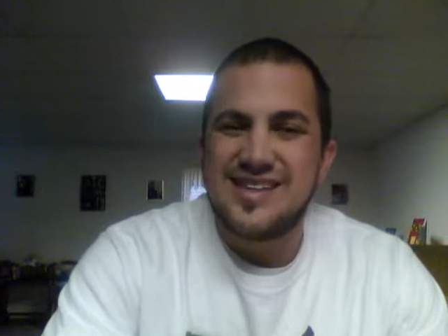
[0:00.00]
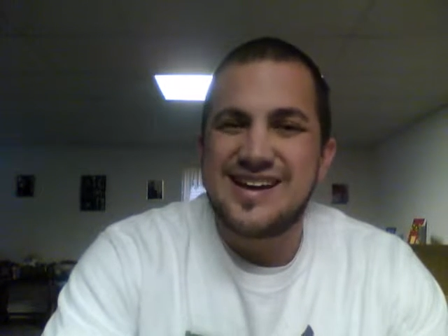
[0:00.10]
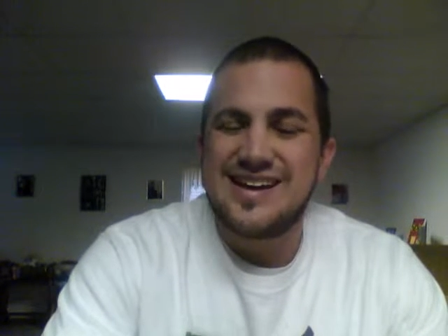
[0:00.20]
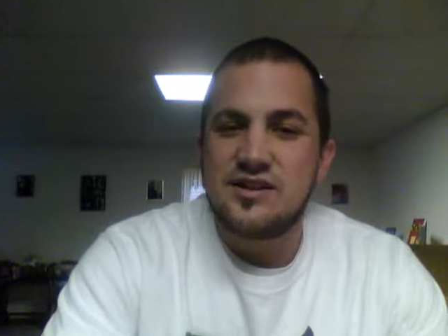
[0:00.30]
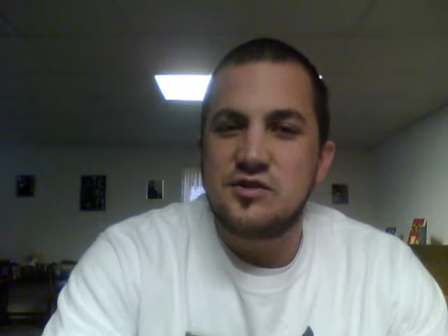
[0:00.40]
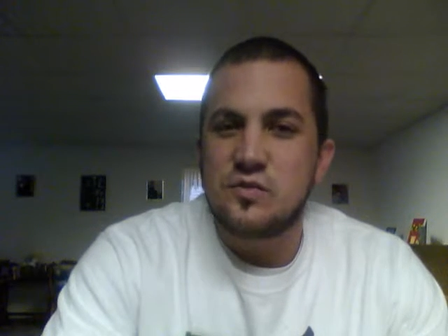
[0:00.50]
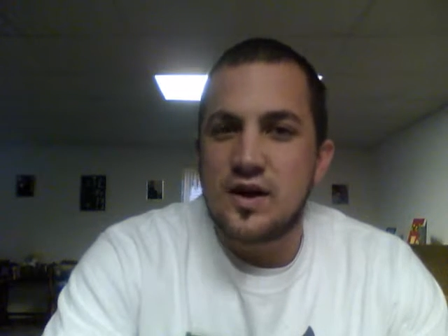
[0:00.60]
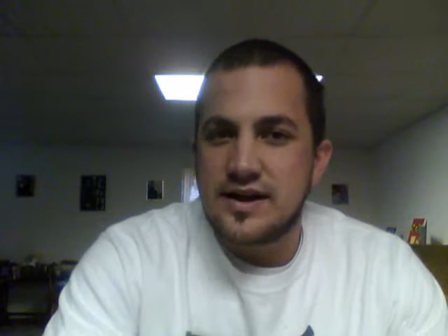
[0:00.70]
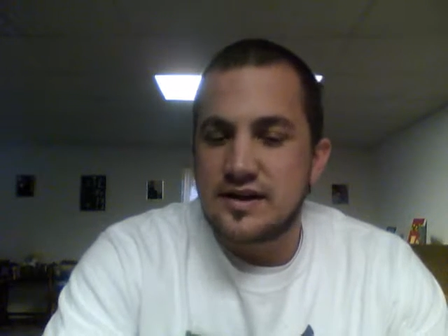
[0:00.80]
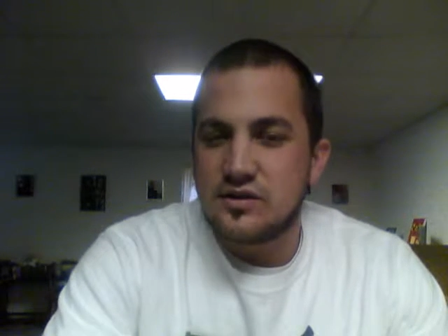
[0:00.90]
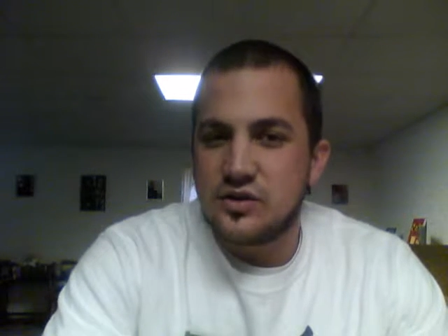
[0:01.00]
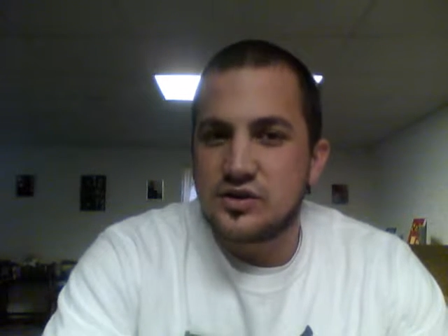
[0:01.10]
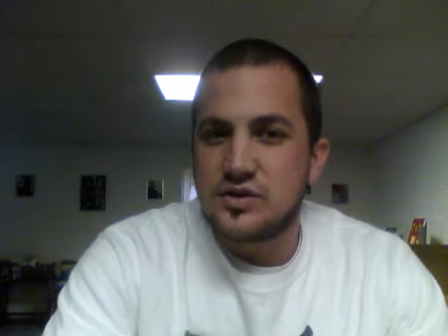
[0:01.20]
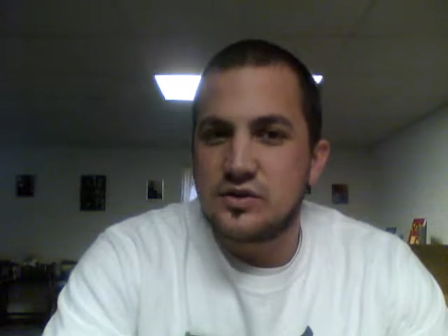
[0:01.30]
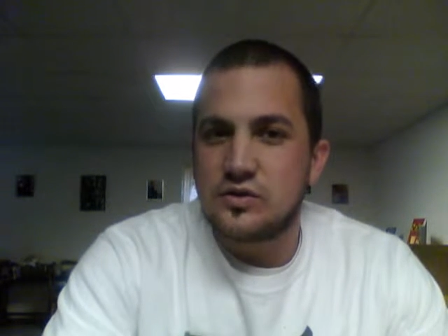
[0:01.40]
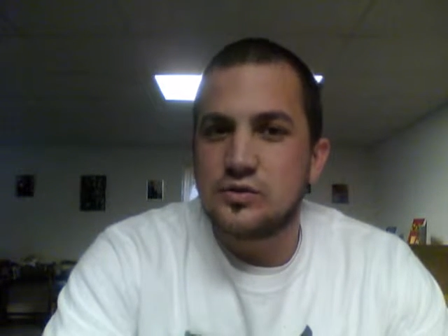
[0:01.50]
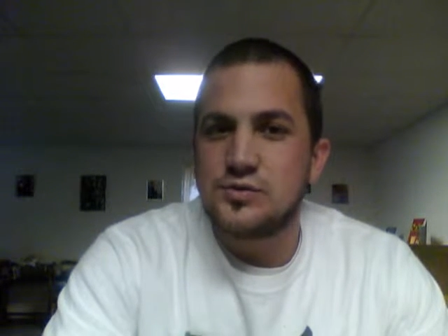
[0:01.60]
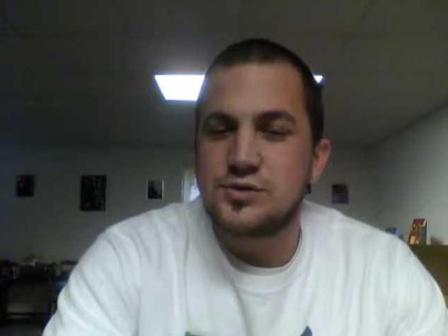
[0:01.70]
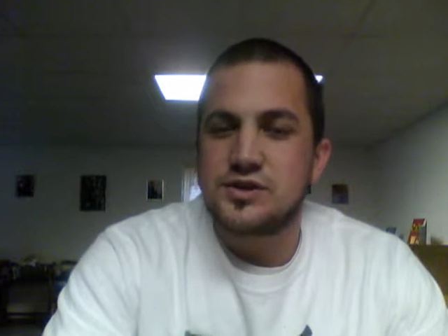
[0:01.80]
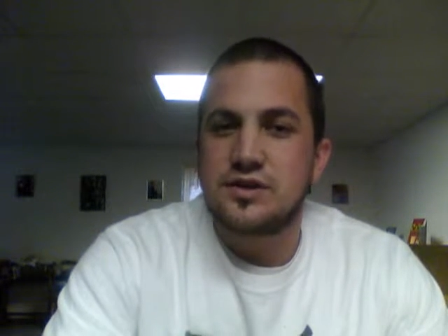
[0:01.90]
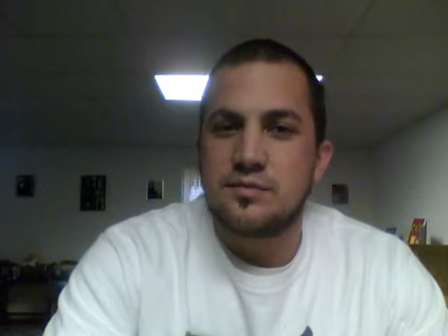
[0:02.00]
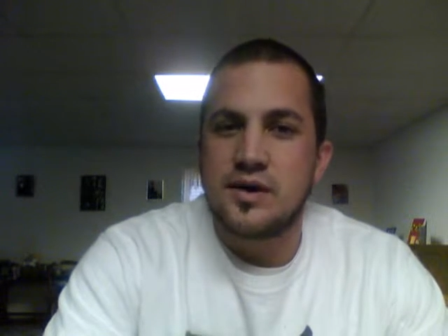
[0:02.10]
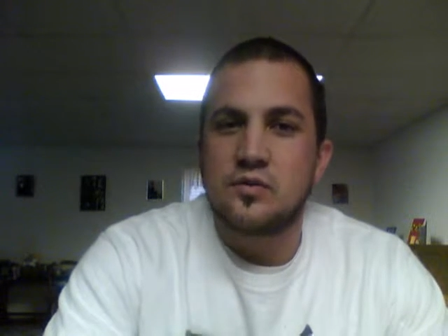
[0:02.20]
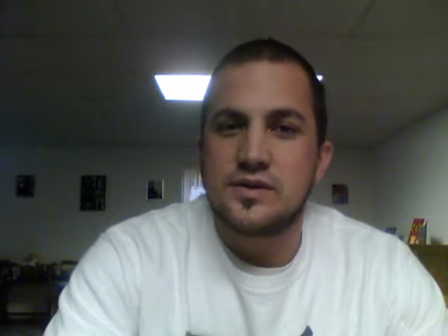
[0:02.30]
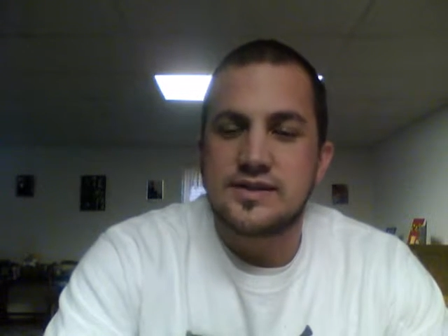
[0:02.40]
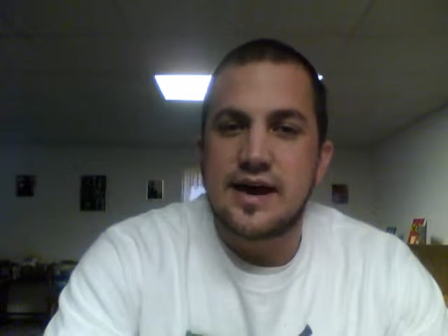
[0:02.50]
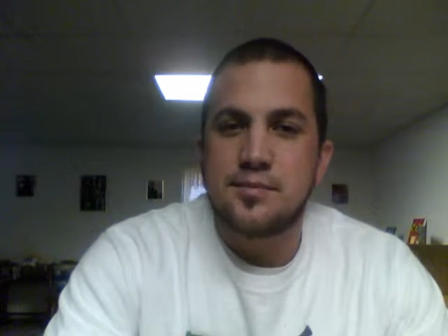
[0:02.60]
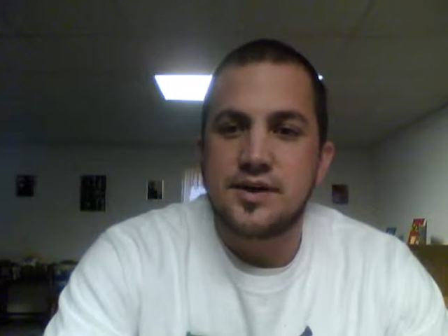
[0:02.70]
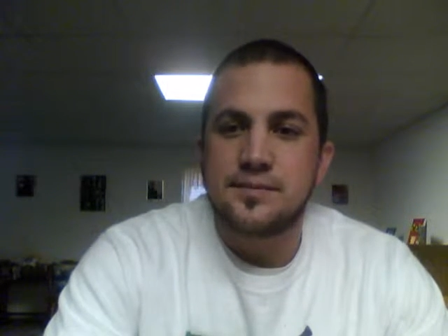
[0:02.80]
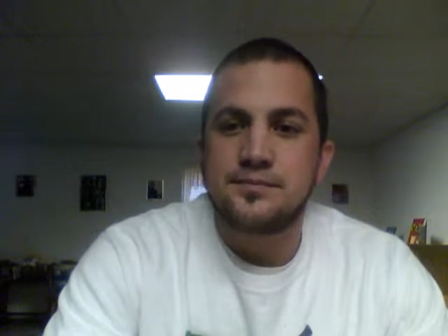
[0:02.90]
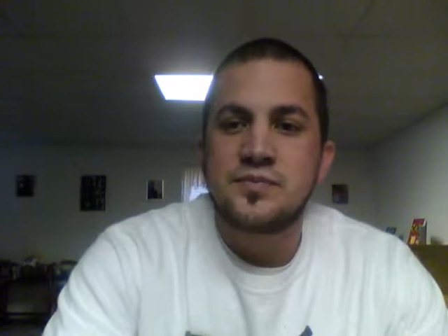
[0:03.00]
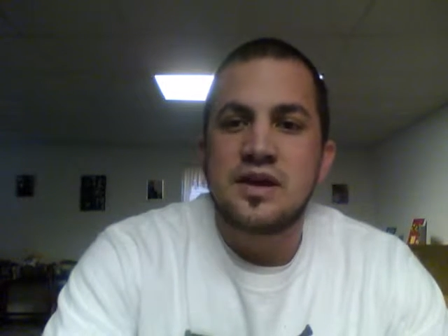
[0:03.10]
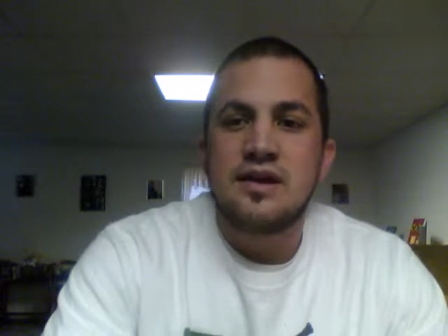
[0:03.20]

And then can you write a good conclusion about what's happening?